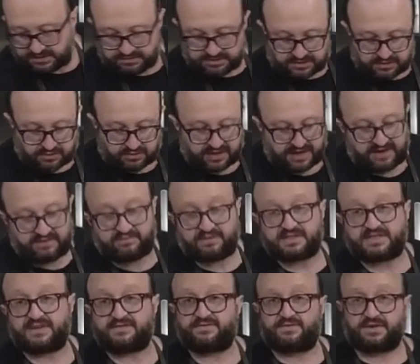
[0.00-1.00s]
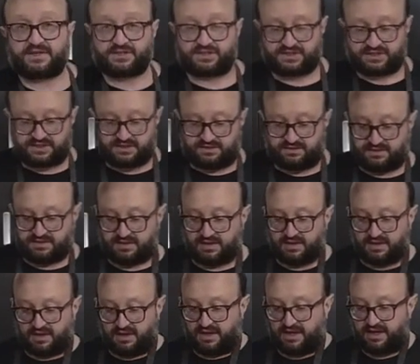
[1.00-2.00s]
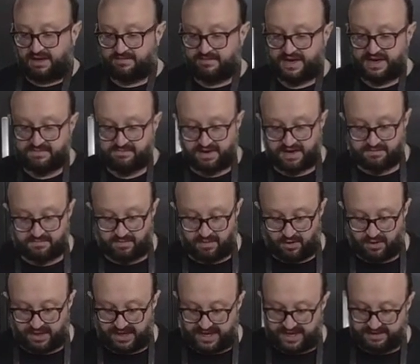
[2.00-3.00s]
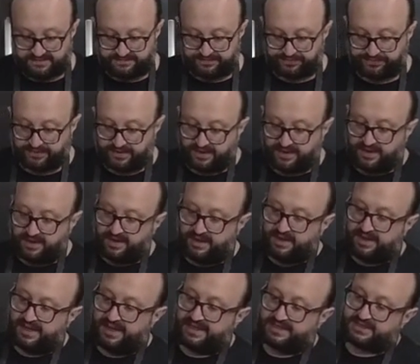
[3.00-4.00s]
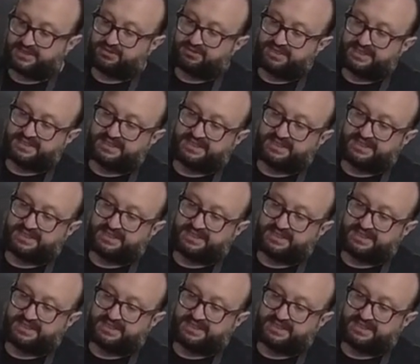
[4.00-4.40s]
we cook everything fresh here. I made my mole. As soon as